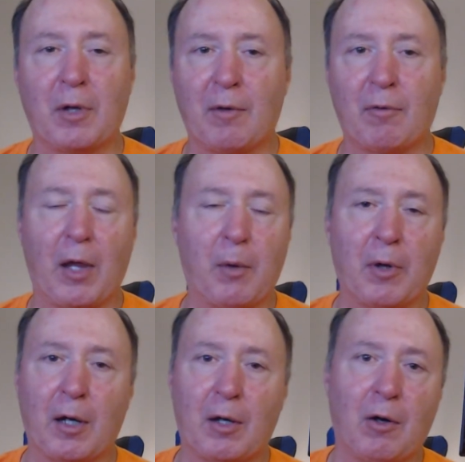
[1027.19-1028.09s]
whatever they
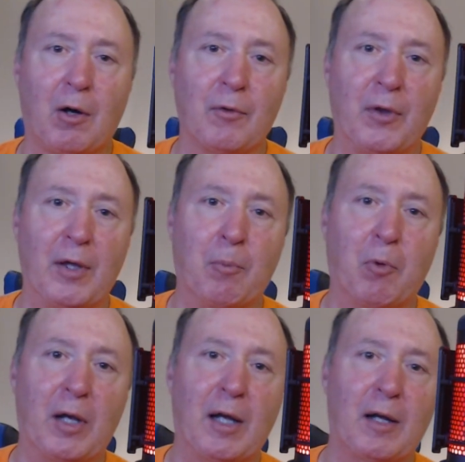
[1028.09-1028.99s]
want to call it, the
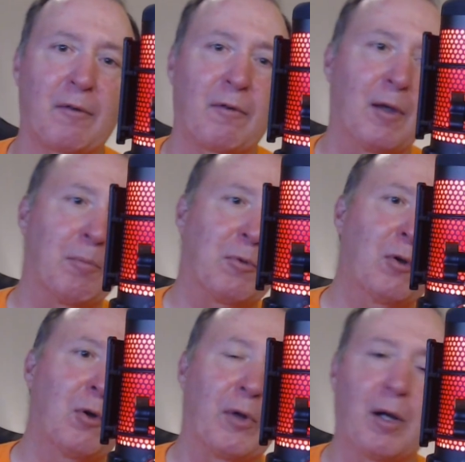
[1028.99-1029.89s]
M1X, the
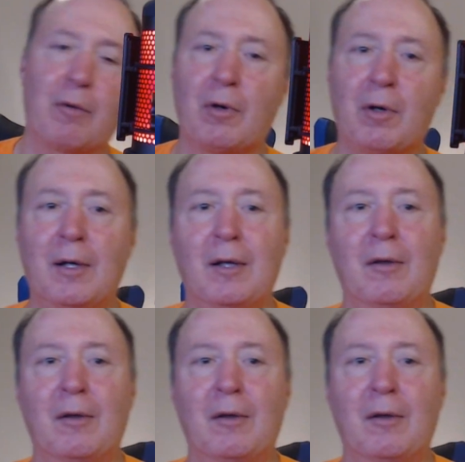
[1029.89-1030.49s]
M2, whatever,